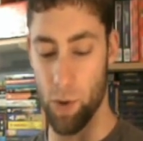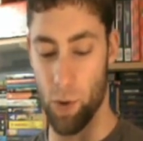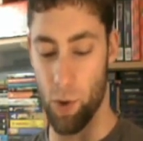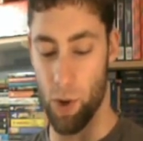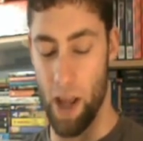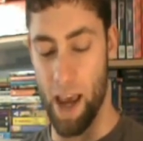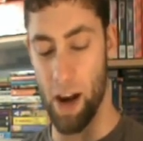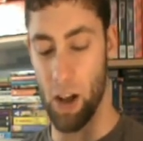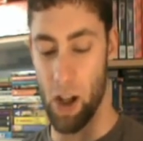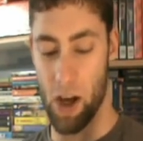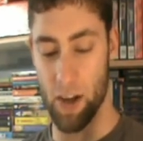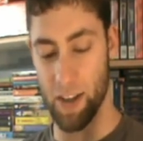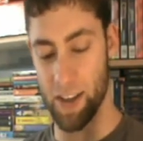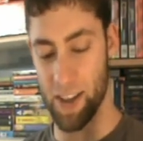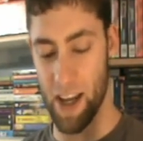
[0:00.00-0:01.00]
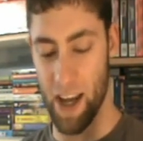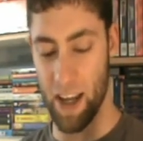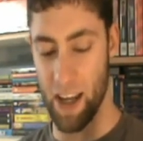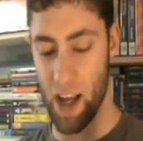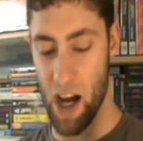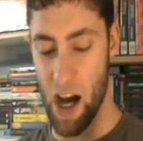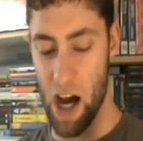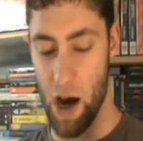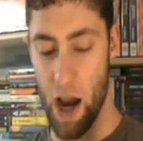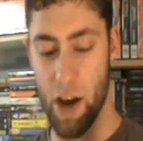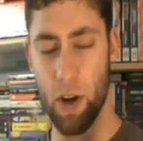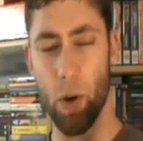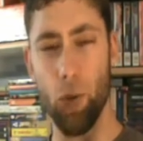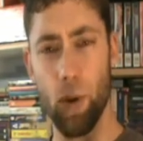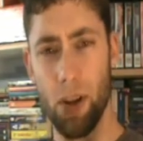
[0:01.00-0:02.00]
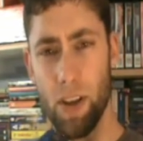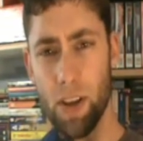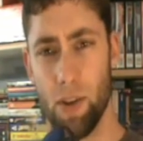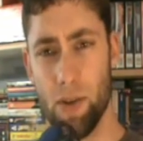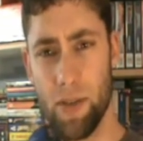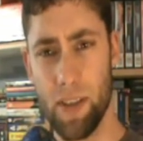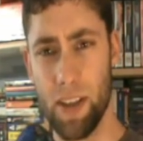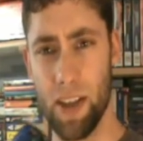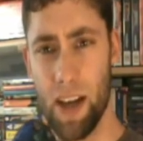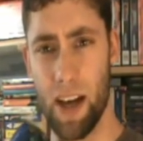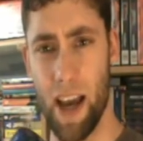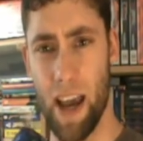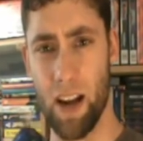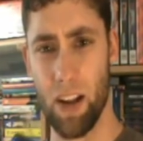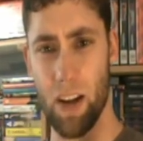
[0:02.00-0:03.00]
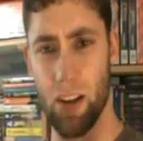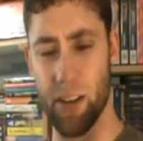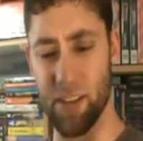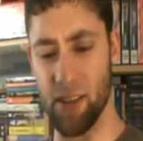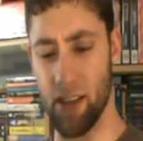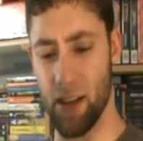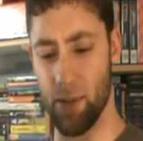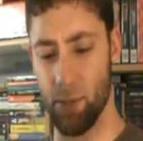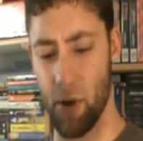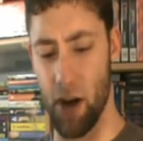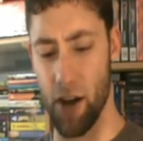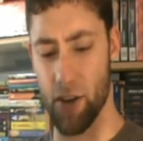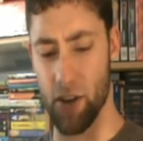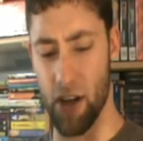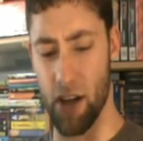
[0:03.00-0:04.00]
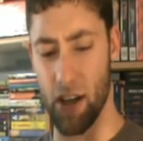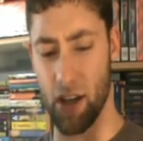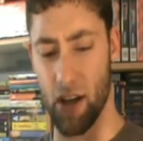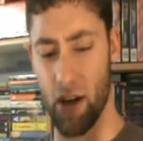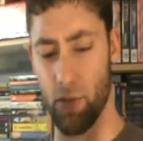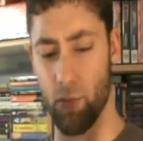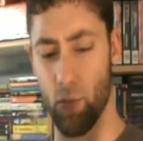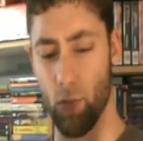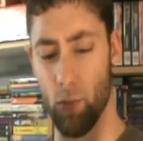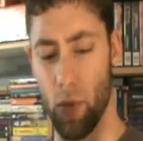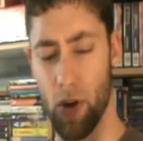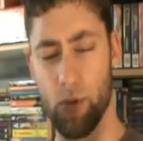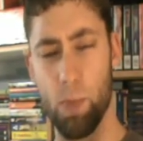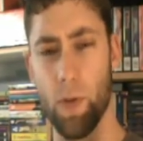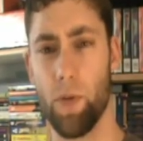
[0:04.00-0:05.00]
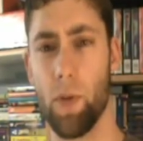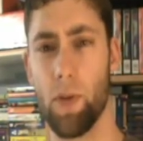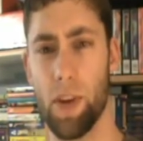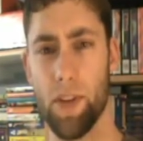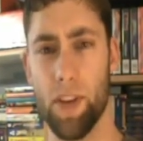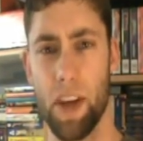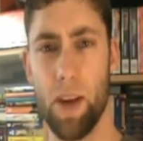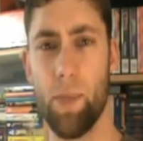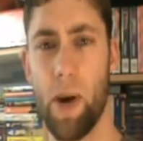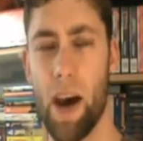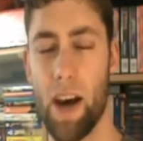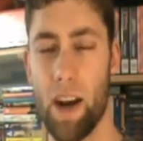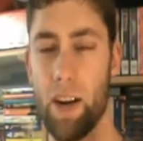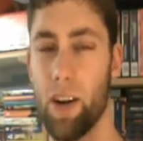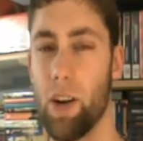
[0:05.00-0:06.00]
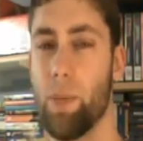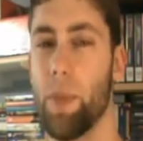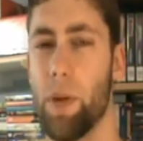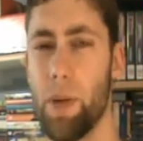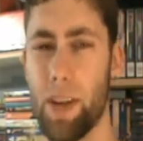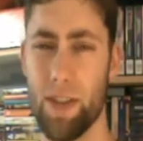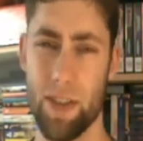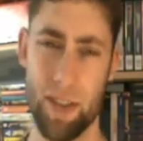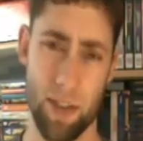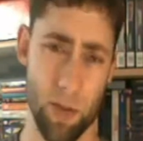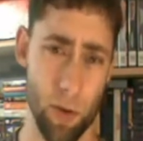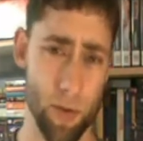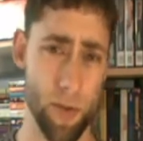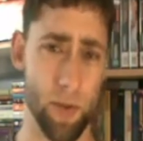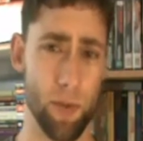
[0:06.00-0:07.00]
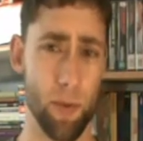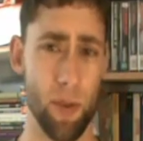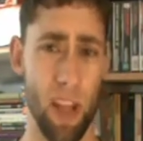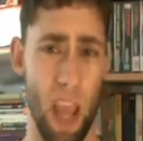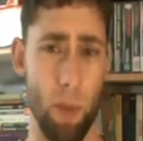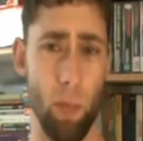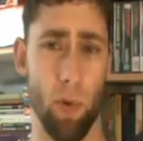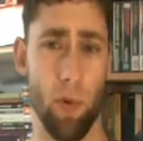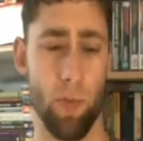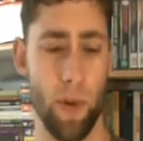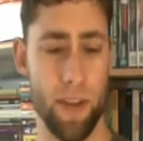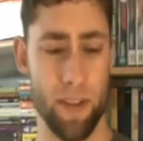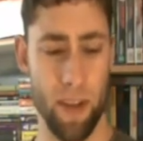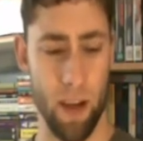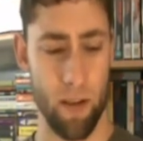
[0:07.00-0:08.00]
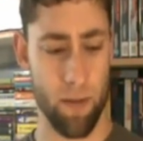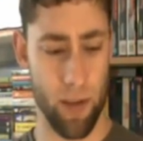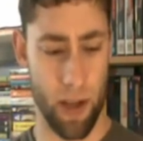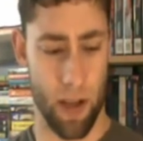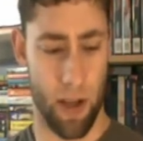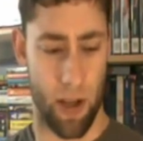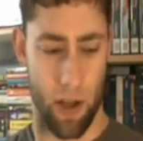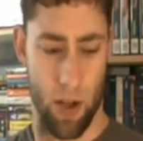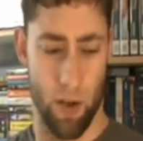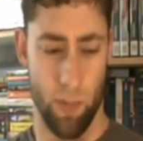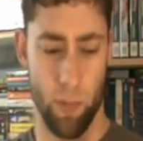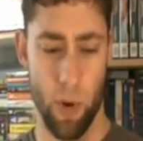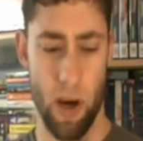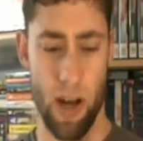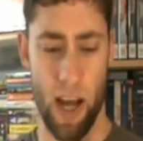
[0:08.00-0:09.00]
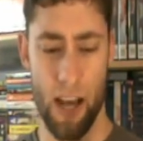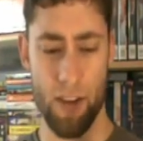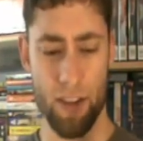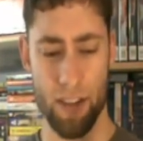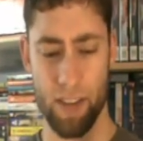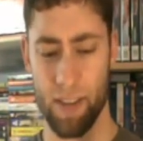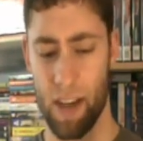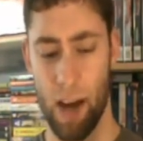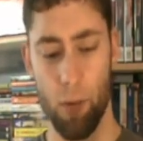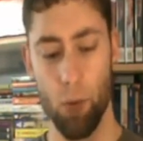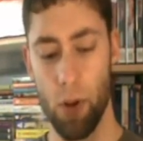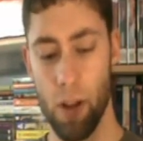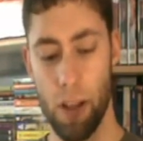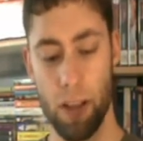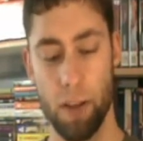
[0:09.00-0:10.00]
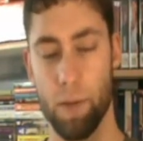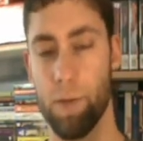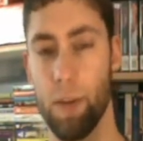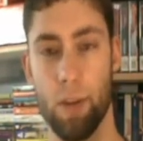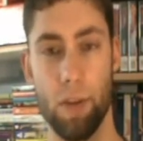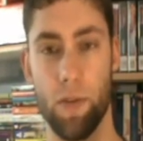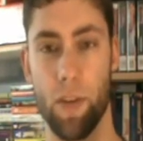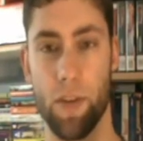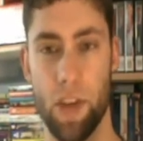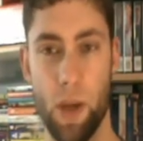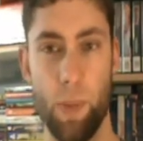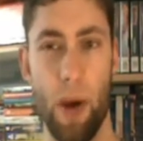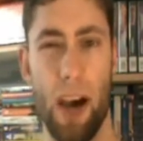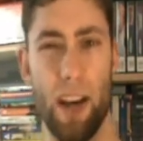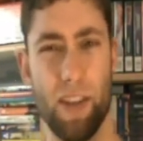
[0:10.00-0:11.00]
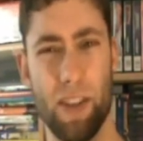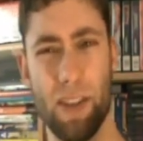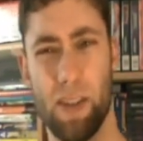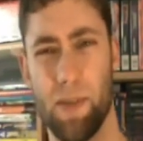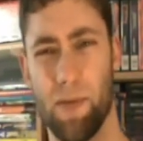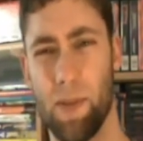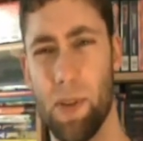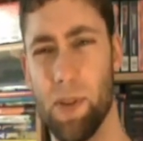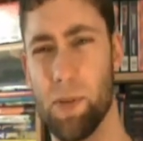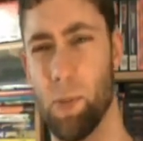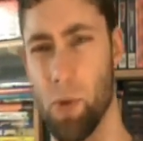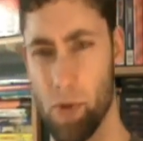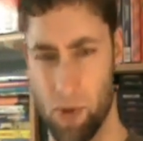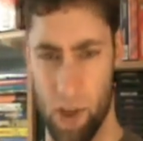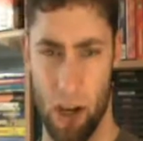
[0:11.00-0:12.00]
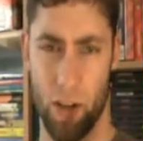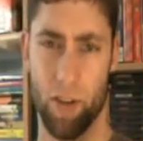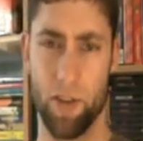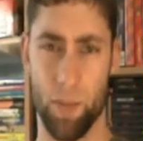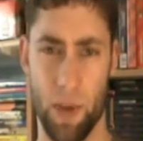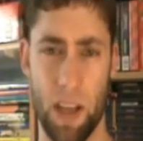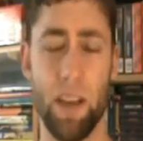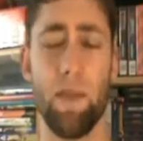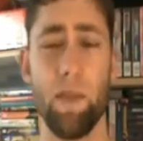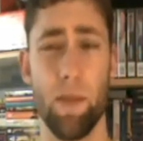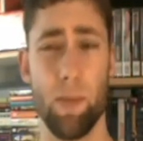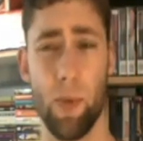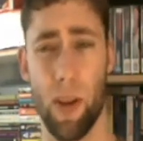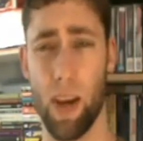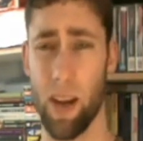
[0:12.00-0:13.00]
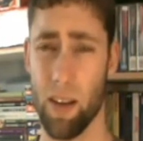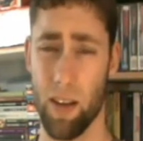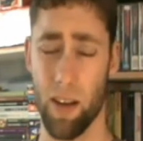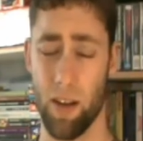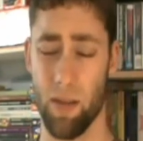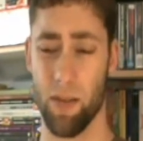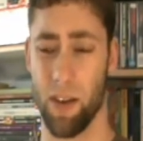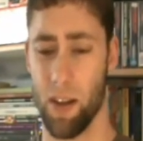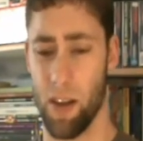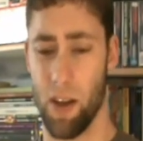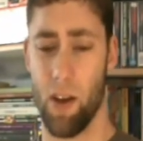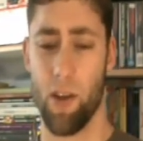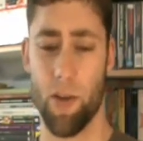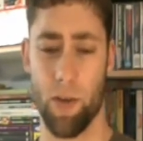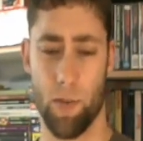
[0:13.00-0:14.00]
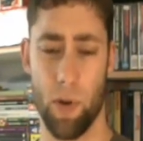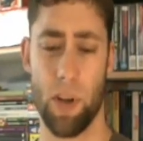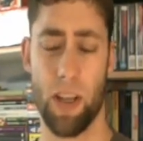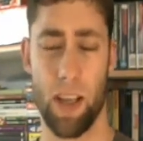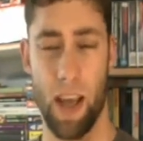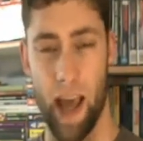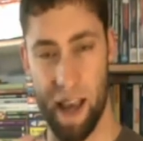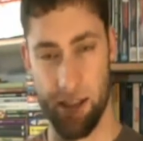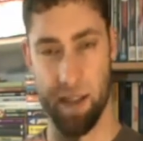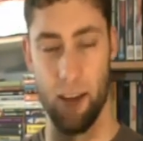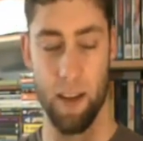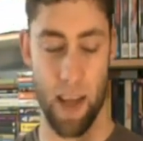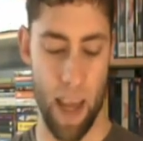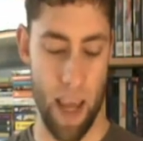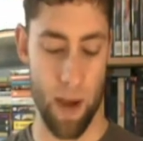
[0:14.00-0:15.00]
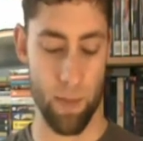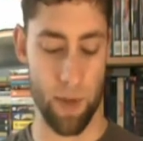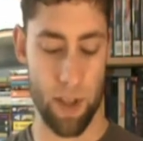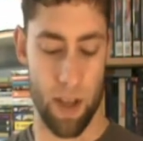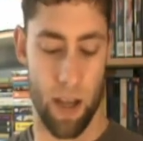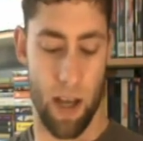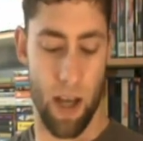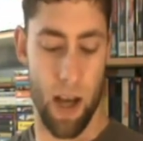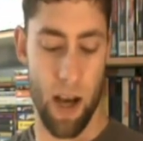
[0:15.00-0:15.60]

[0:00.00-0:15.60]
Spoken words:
dual analog stick. I don't really use the analog stick much. I much prefer the D-pad. I don't know, maybe that's just the old school gamer in myself, but I really like the feel of the D-pad. It just feels more solid to me. Even playing 3D-esque games,